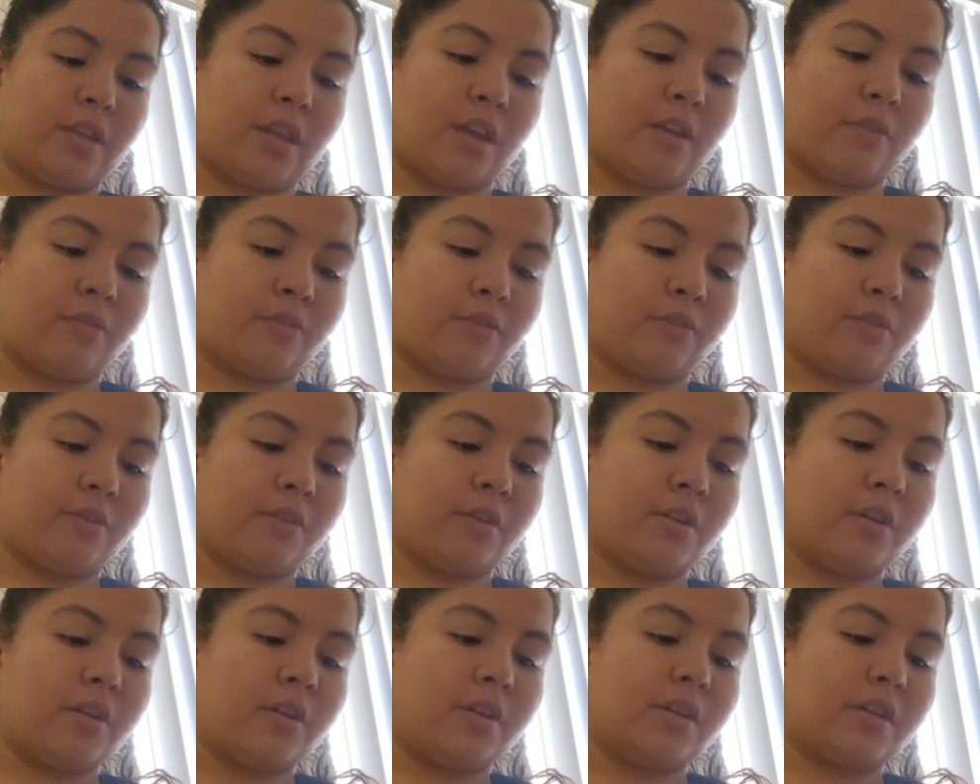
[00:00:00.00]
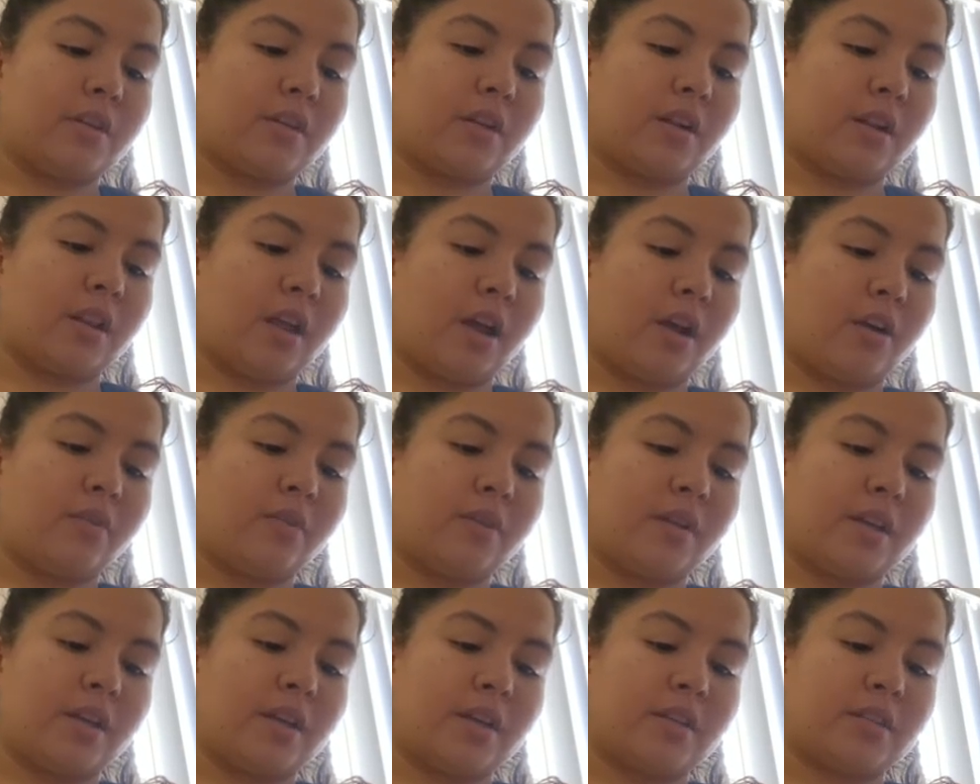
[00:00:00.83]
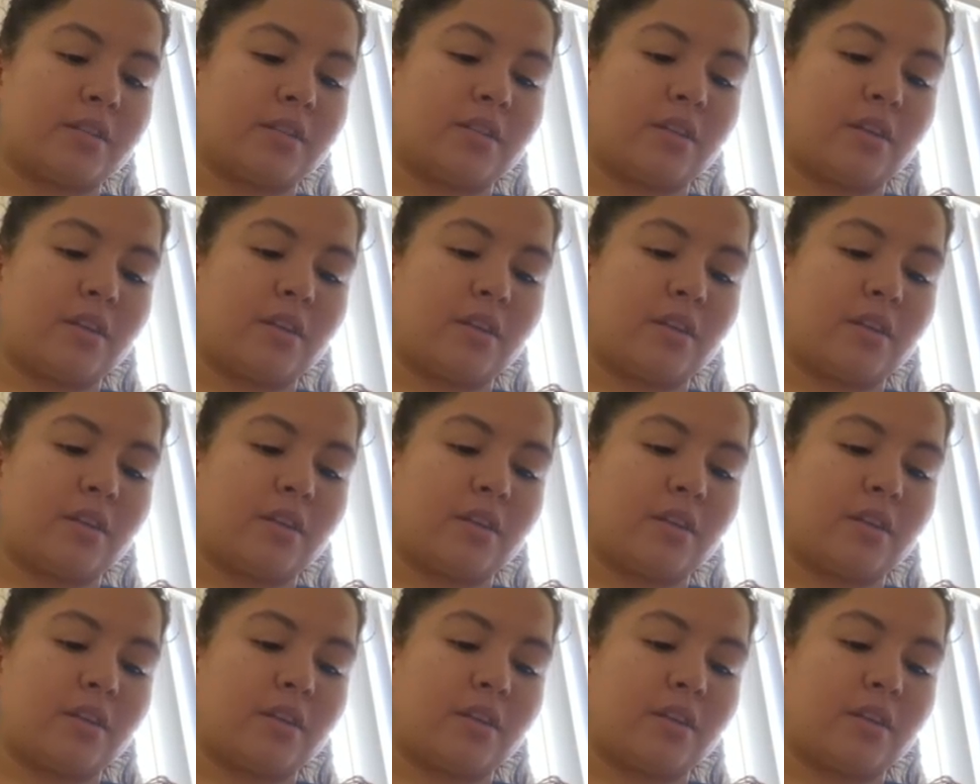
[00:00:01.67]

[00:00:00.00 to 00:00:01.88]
ever. Cloud and his